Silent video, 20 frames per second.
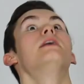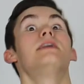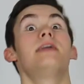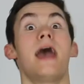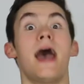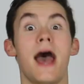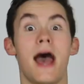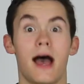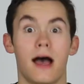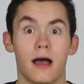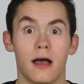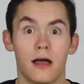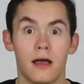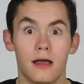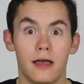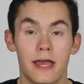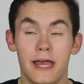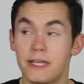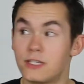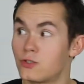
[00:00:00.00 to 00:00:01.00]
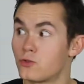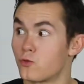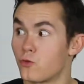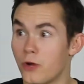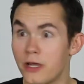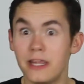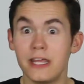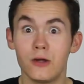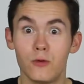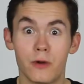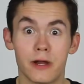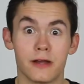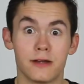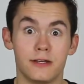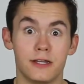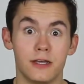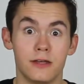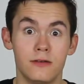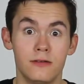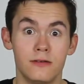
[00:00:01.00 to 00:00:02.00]
Yeah, it's really
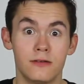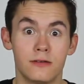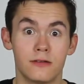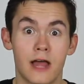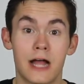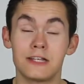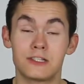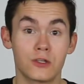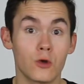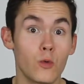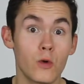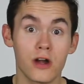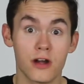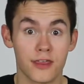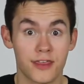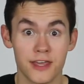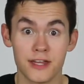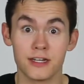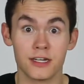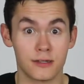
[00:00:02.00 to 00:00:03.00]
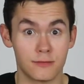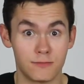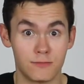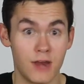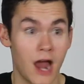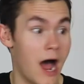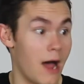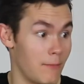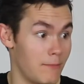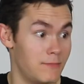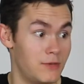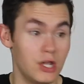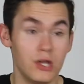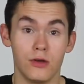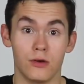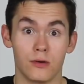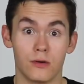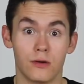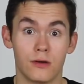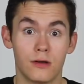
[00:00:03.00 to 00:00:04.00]
weird, dude. That's a weird thing to not
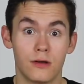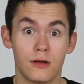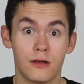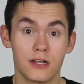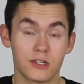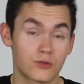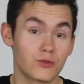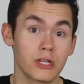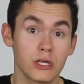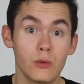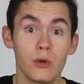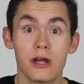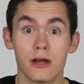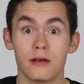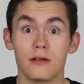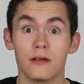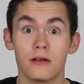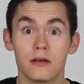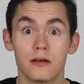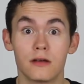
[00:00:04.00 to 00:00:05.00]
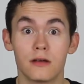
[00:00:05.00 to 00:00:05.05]
do. That's really weird.